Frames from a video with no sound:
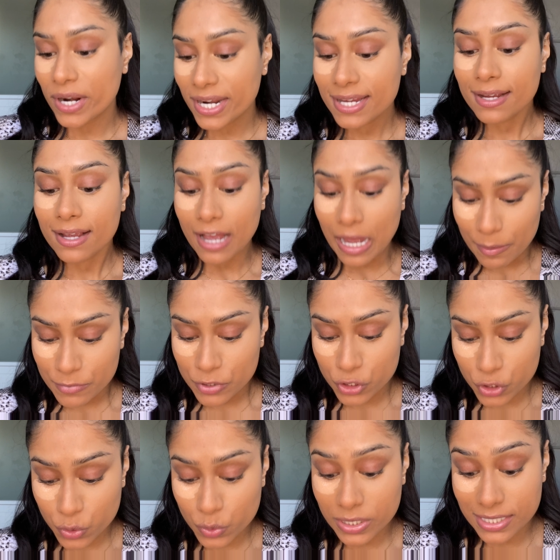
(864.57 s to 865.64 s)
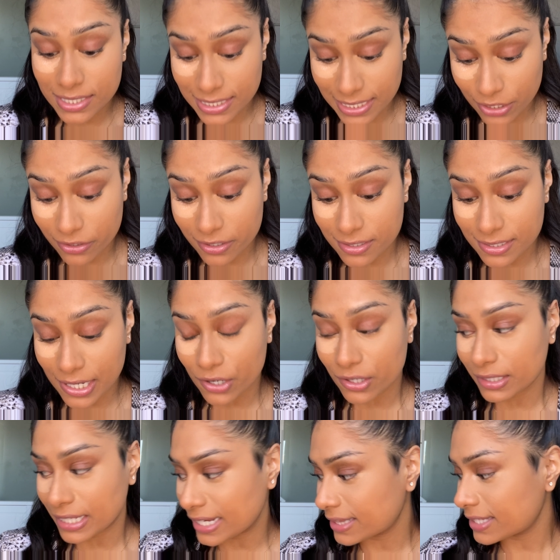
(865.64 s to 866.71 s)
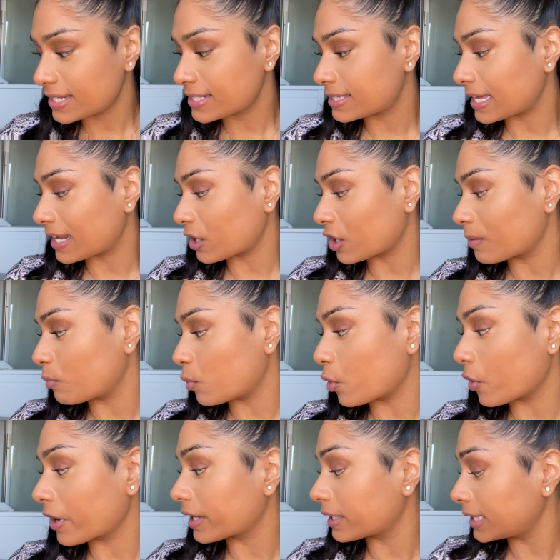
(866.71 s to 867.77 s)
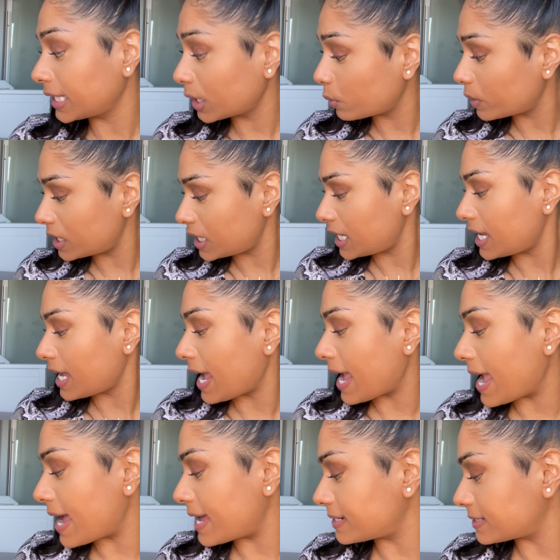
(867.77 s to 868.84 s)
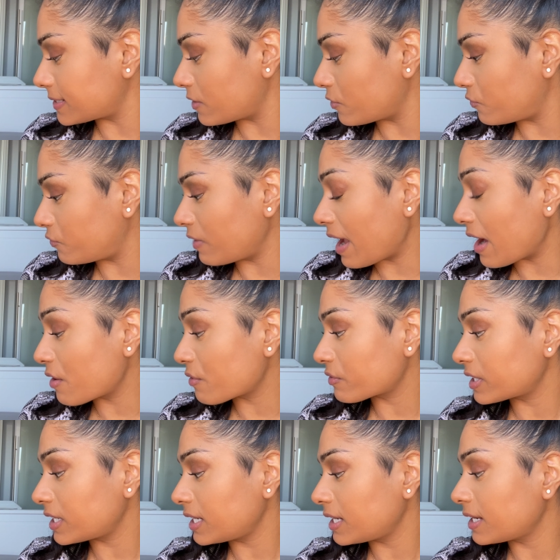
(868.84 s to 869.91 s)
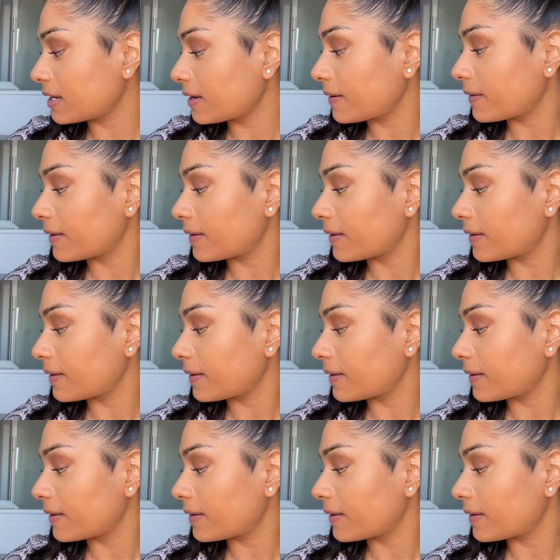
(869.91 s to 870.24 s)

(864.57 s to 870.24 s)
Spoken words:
it comes to concealers that are like this, that are more liquidy and very